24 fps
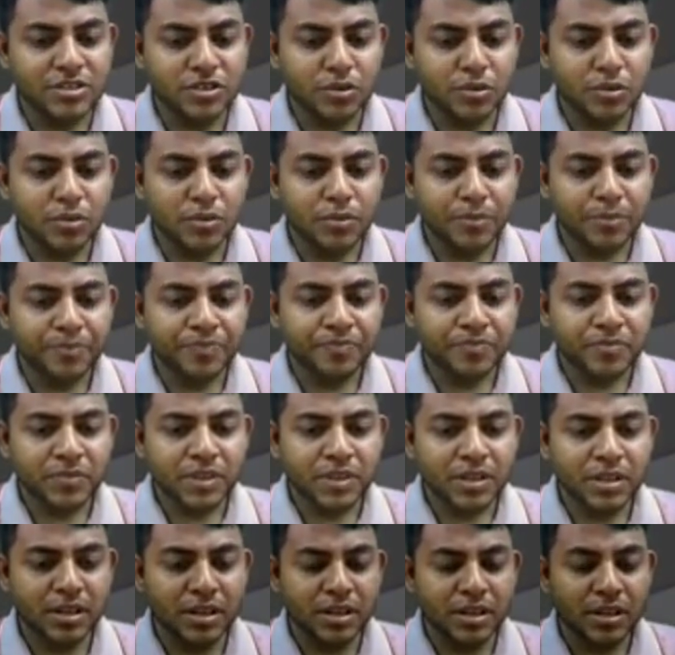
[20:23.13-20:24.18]
is
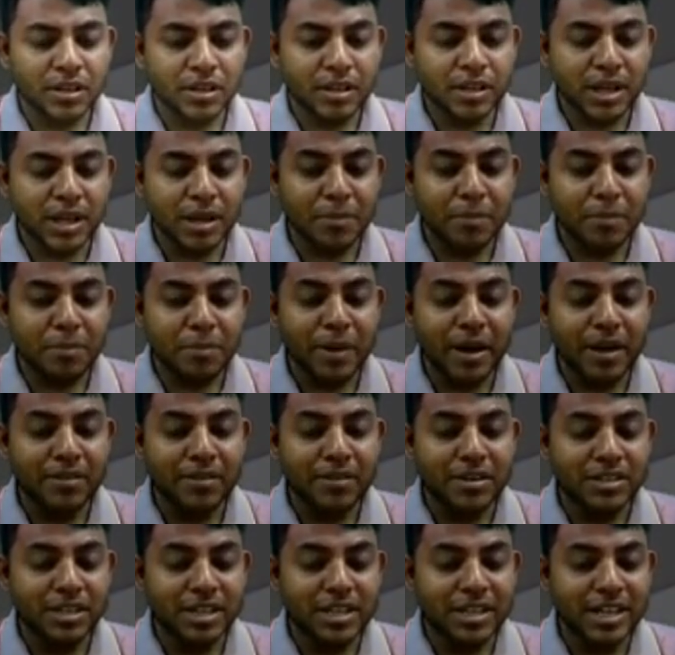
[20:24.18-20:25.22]
to
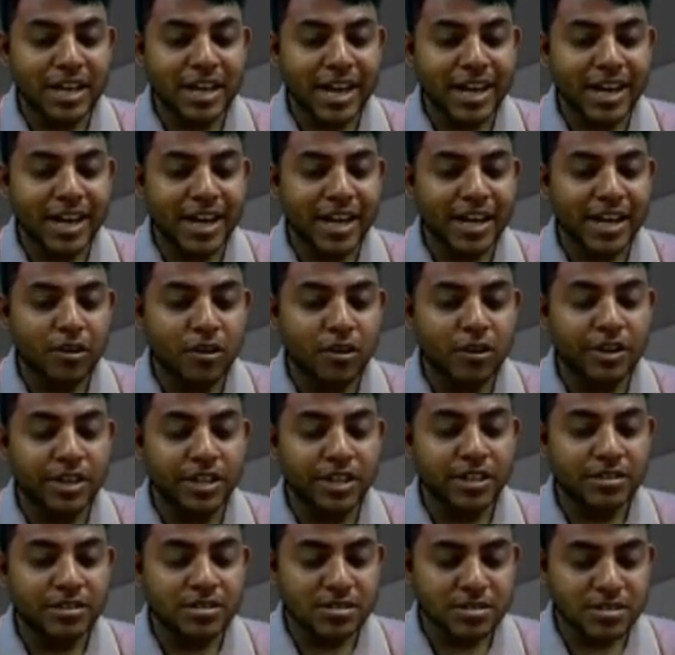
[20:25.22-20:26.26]
empower the target
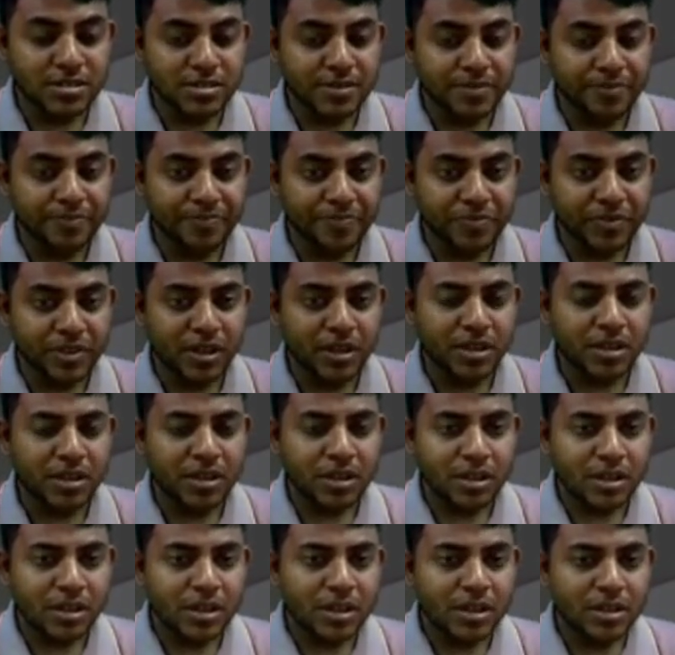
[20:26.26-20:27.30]
audience,
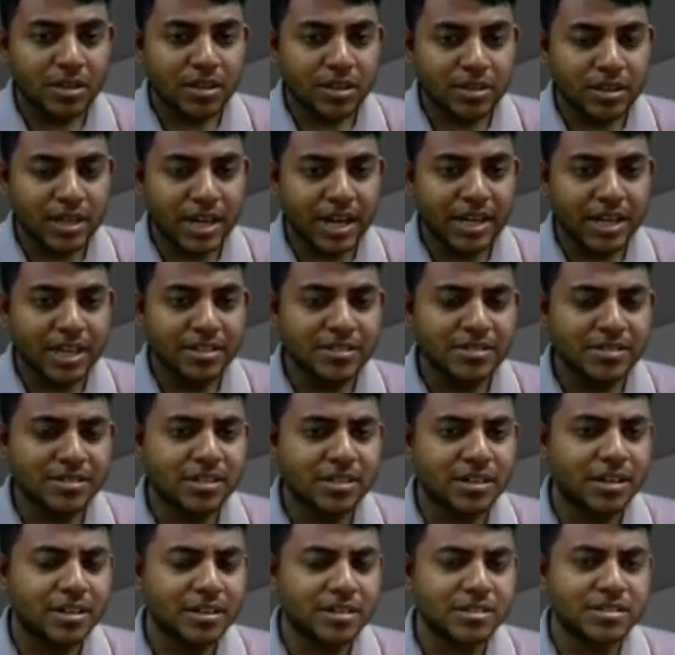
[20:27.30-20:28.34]
that
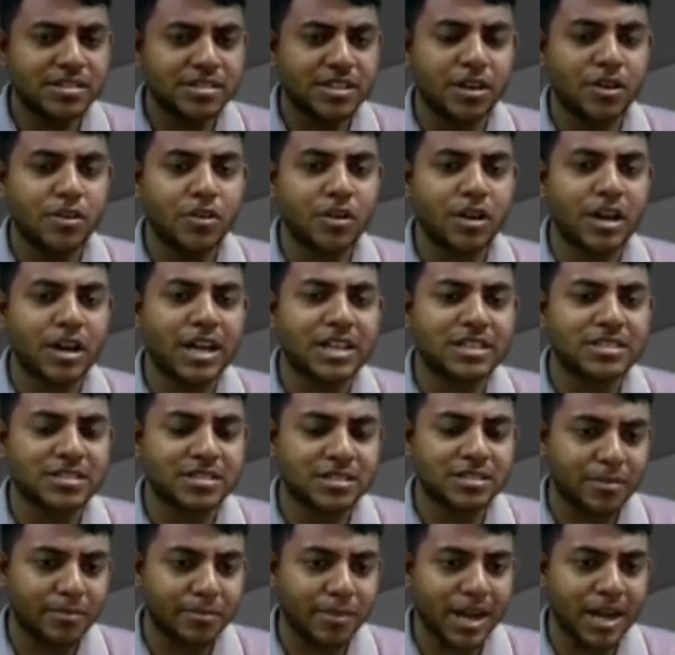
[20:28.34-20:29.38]
is the scheduled
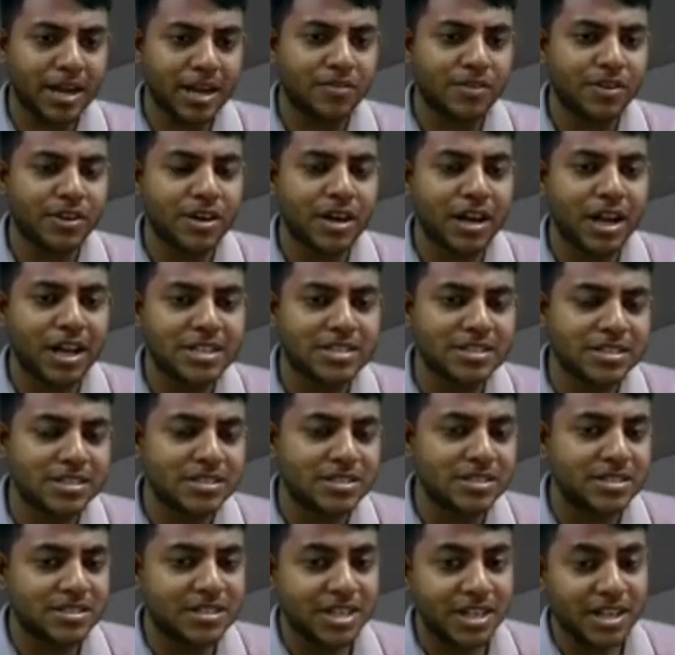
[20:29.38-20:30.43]
caste, the backward
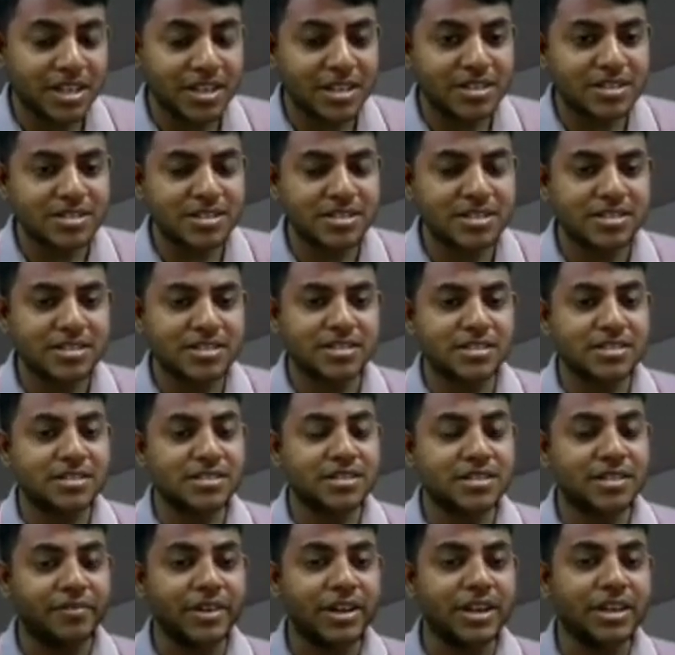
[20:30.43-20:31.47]
classes, the senior
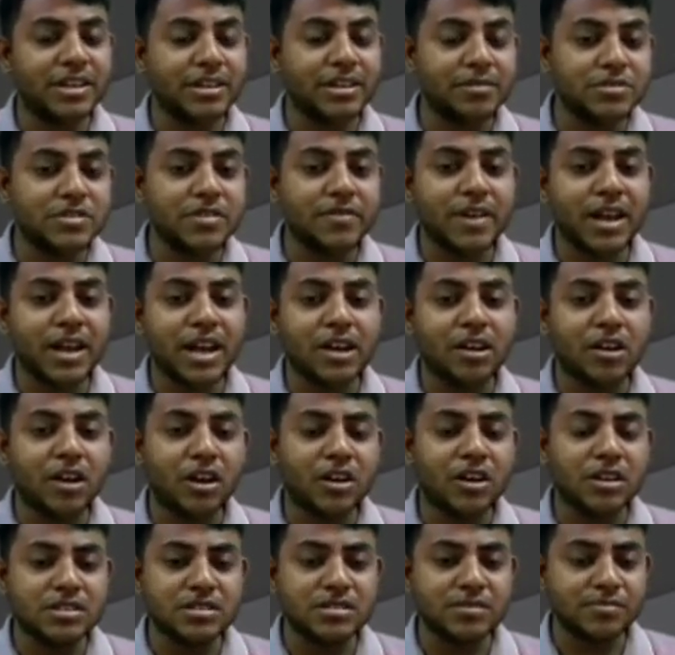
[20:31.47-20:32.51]
citizens, the victims of
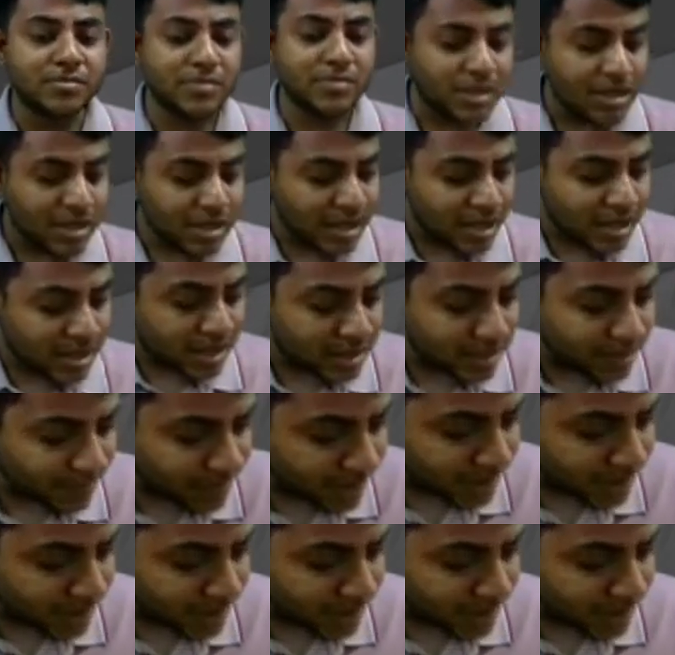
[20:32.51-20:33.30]
alcoholism,